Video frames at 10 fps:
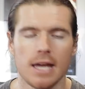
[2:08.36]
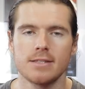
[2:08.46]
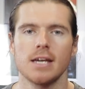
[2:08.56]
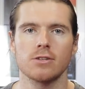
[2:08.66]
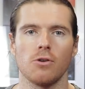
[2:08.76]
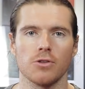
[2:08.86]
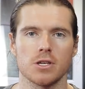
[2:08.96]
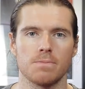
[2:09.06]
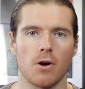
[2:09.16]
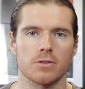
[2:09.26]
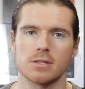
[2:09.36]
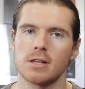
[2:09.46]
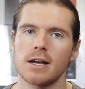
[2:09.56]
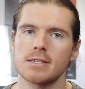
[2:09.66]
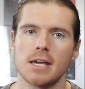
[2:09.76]
He ticked all those boxes.
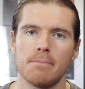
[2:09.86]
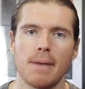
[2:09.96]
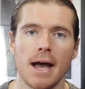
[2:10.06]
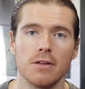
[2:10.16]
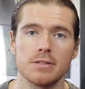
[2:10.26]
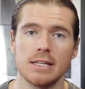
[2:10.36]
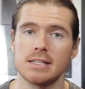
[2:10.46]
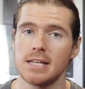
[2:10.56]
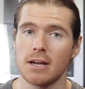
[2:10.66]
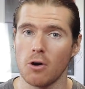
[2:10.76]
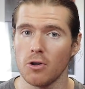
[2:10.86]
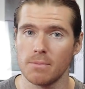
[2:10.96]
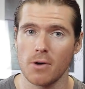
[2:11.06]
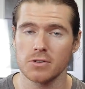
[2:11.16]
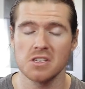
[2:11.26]
Like I said, Bale didn't tick all the
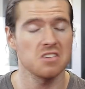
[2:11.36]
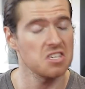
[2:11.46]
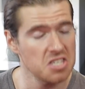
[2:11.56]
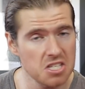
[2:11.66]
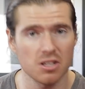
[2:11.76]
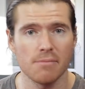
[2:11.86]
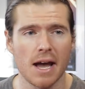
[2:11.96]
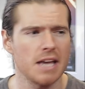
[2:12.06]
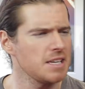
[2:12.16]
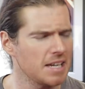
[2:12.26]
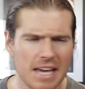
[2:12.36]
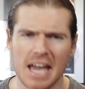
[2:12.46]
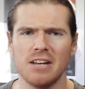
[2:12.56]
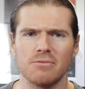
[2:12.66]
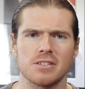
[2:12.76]
boxes, still amazing,
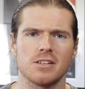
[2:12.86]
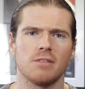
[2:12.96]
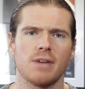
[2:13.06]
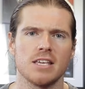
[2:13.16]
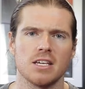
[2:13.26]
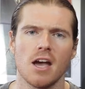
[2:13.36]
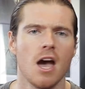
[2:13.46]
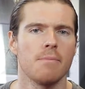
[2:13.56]
Keaton was still amazing,